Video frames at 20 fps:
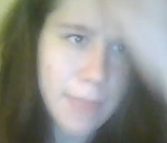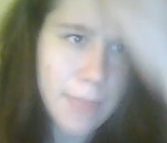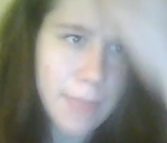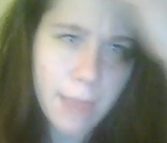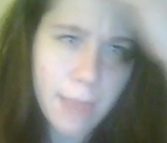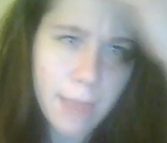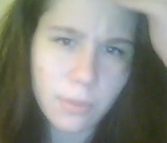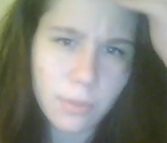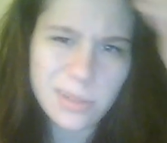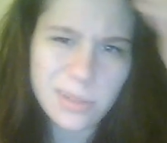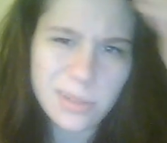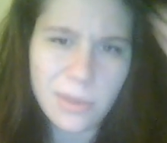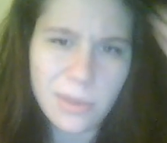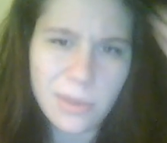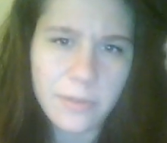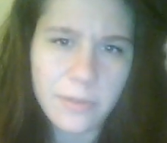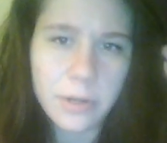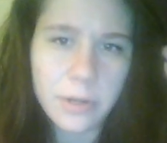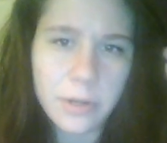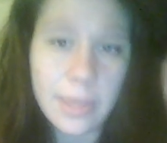that
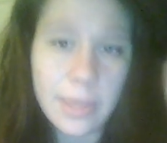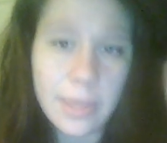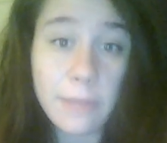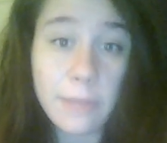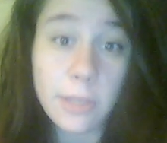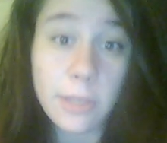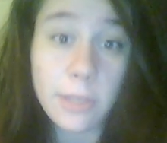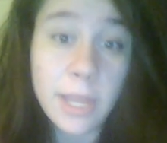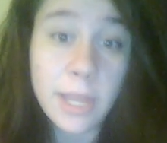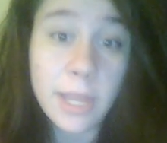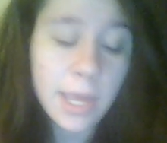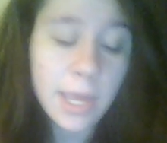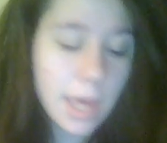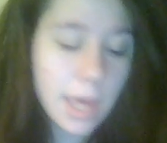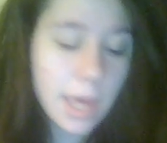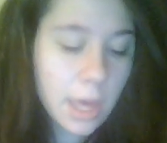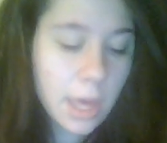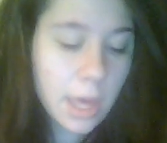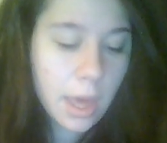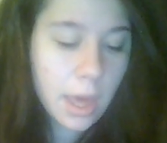whatsoever, thankfully.
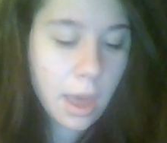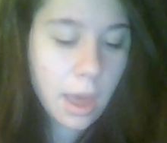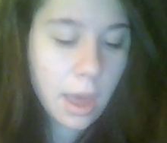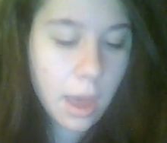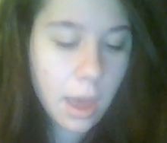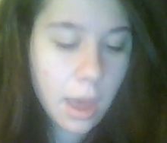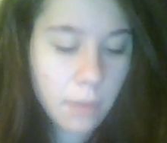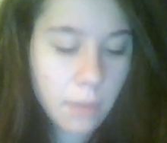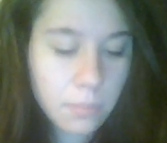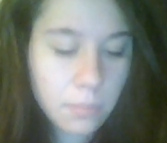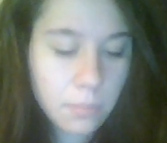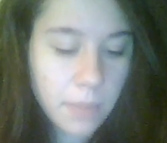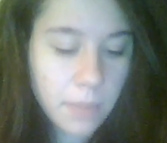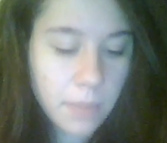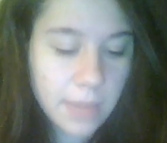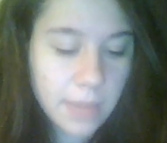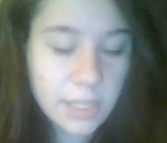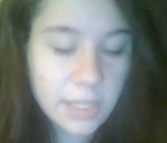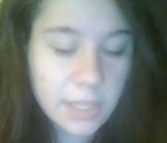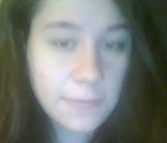
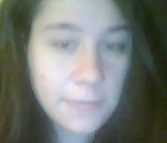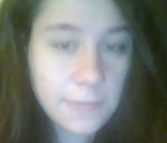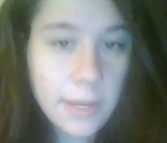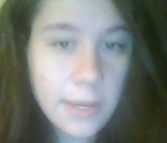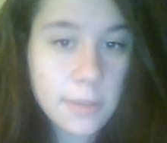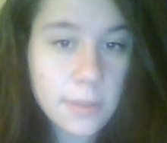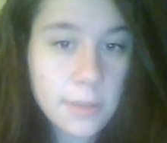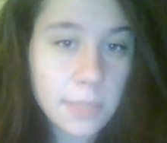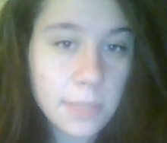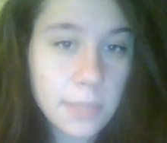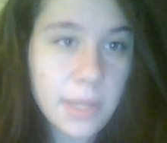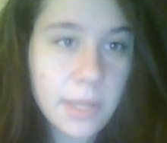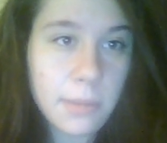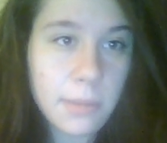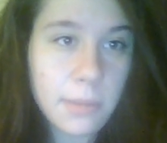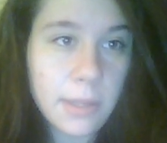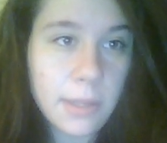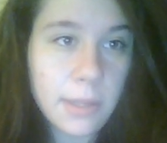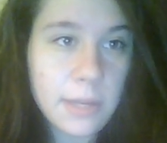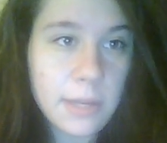But this video is going to be
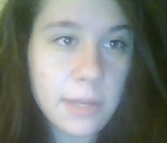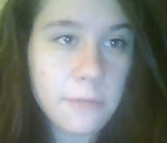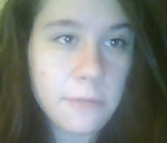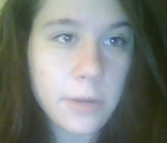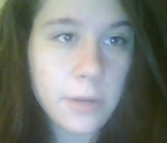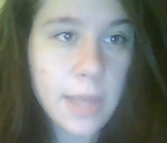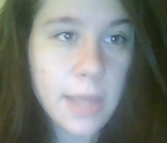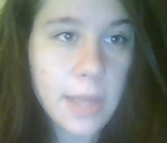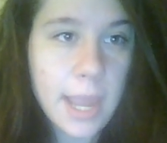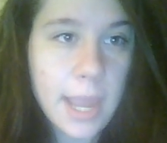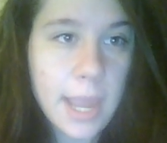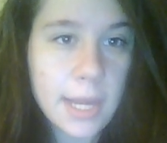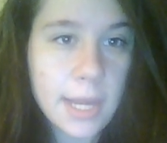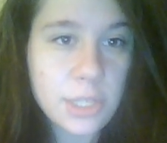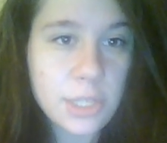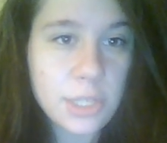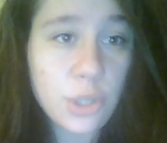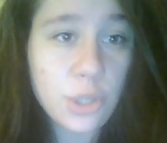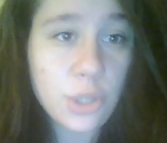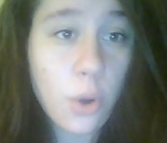completely different, and
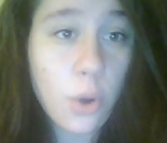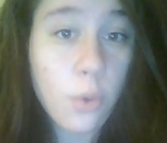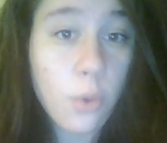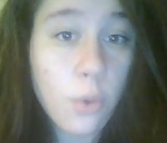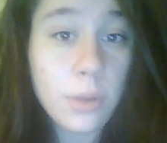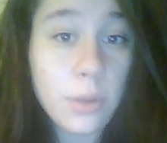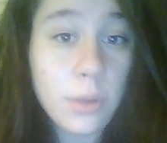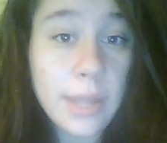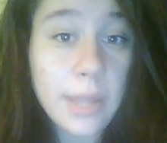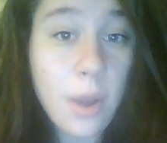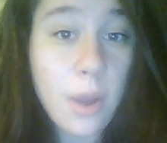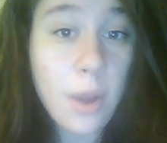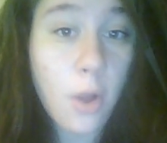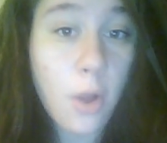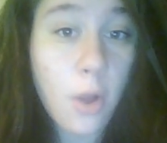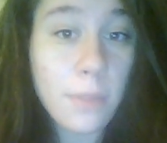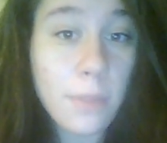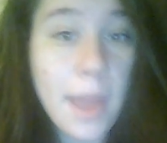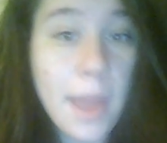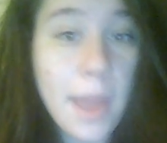it's totally
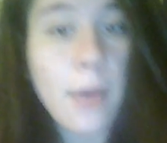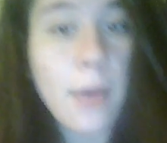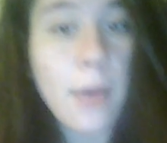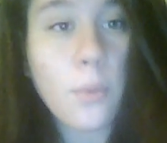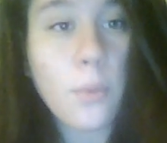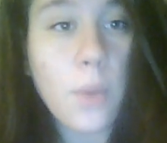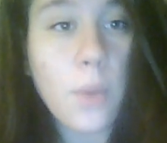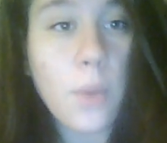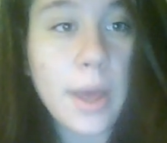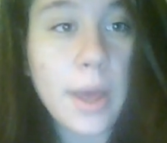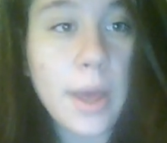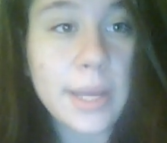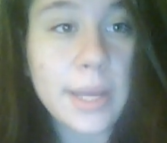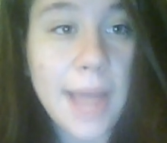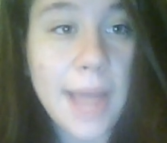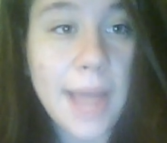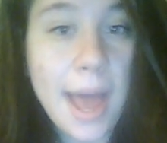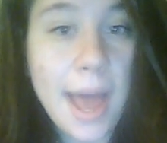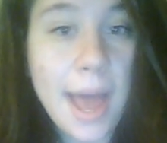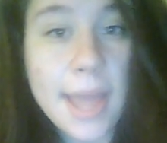all about what
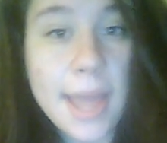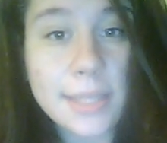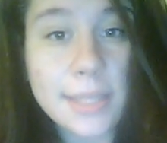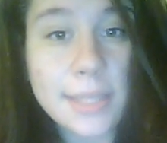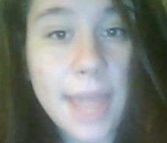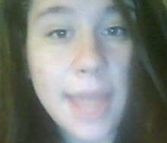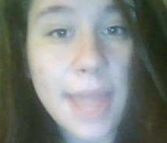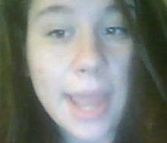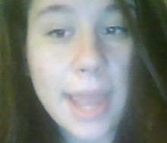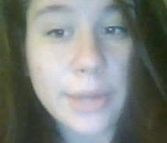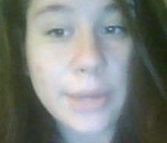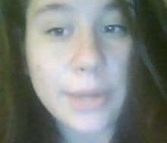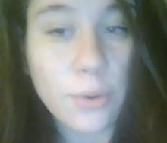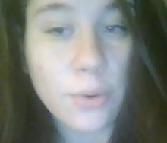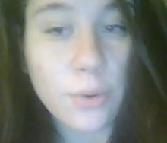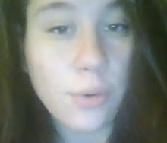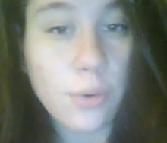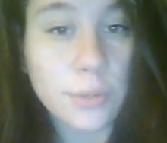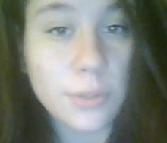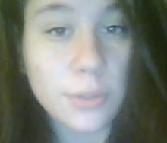guys and
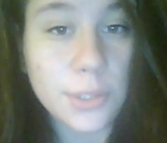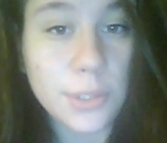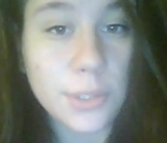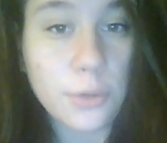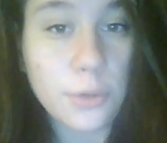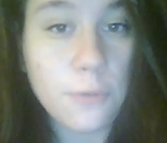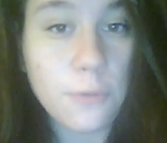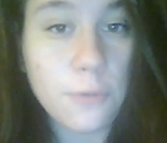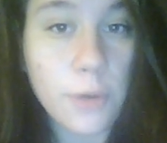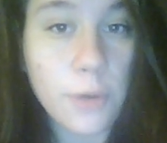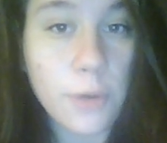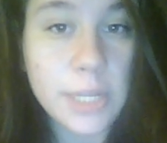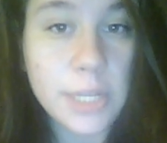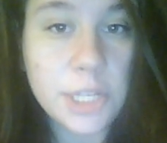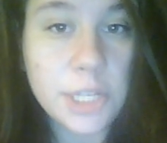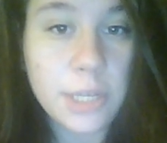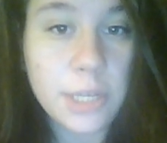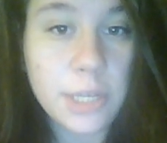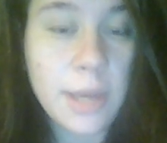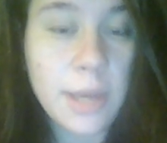girls do for
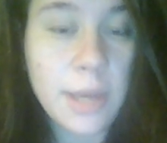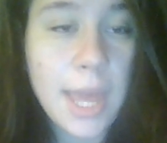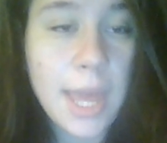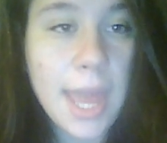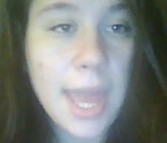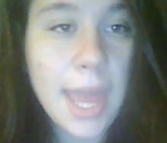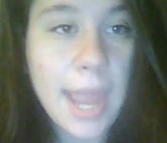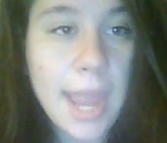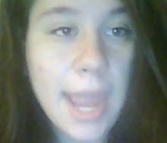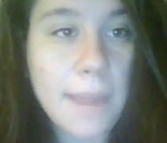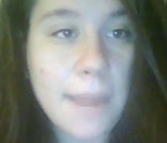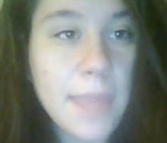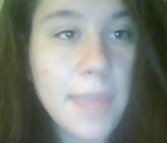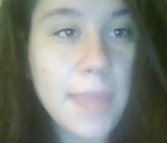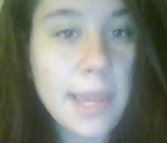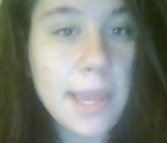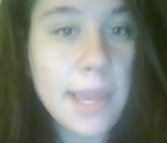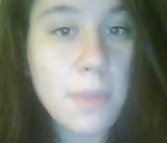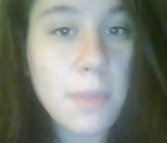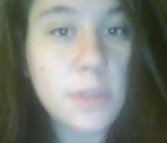attention. And I'm
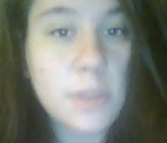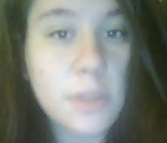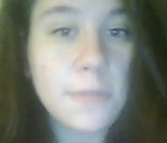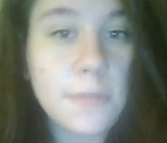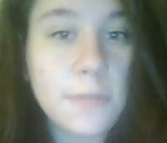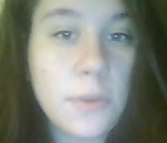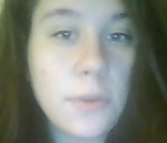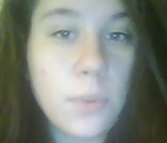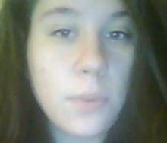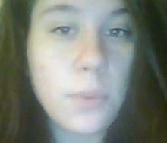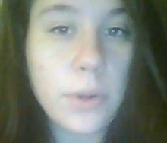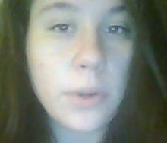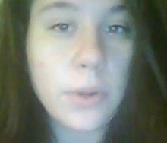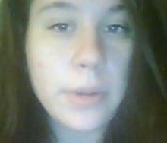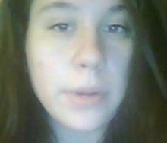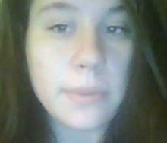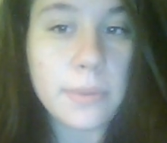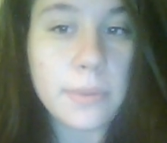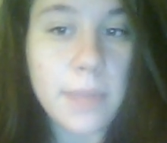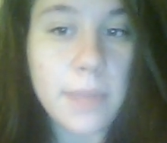thinking most of you will
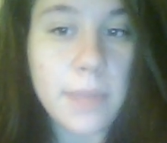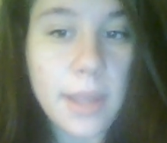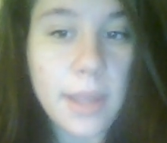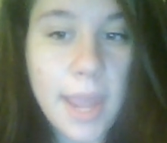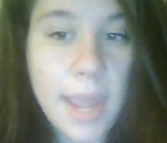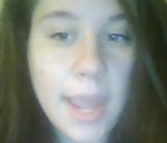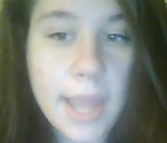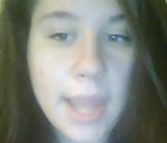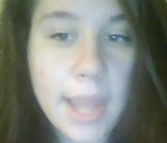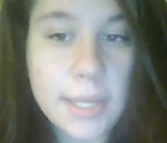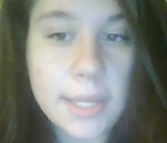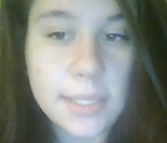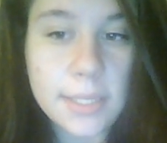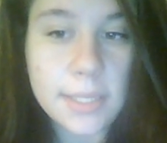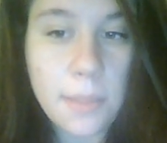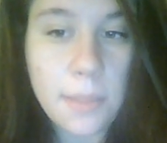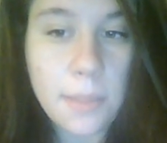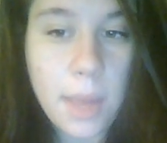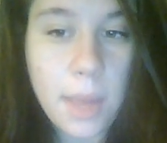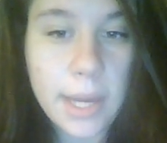agree with me. And
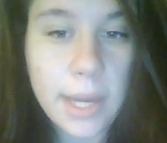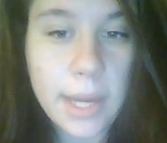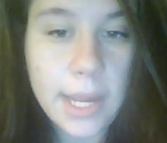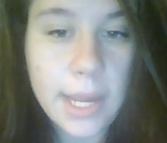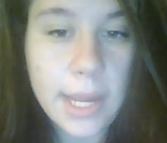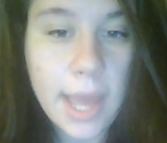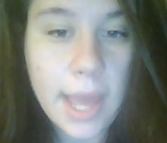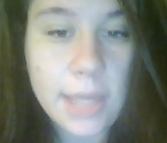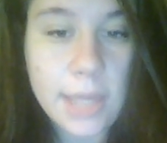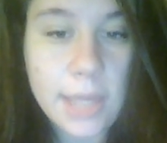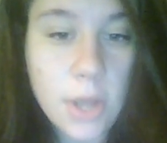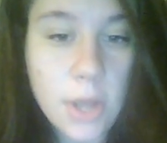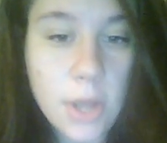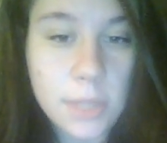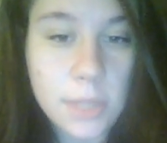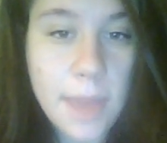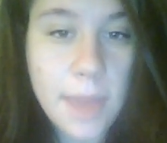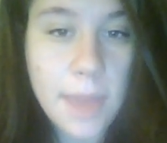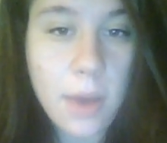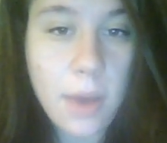somebody had
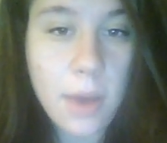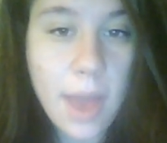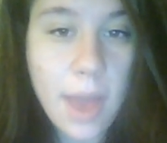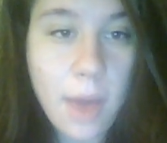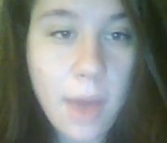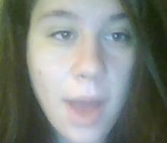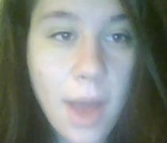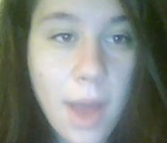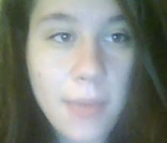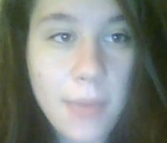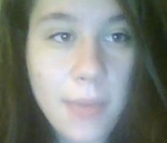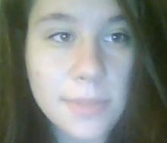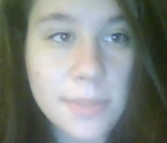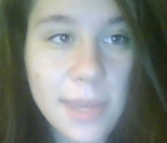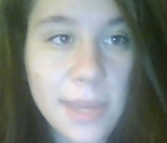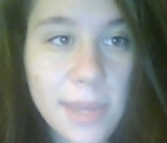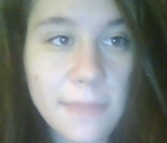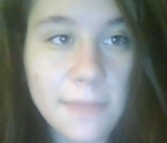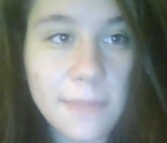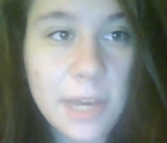talked about how I was
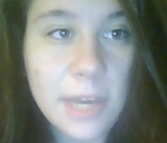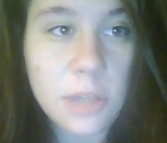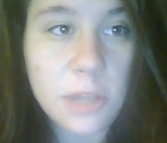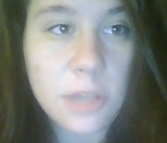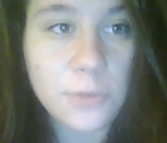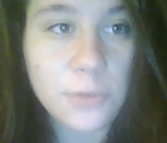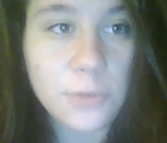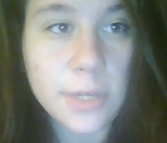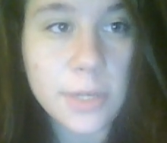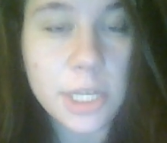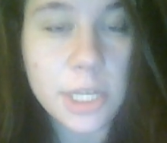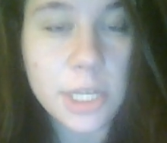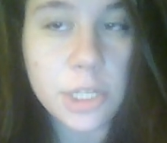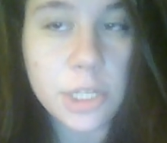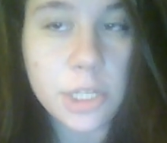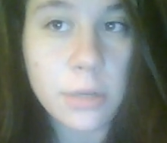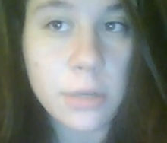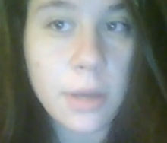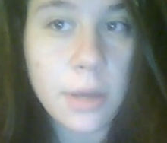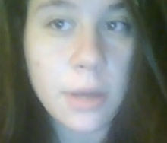making videos for
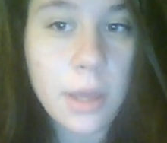attention.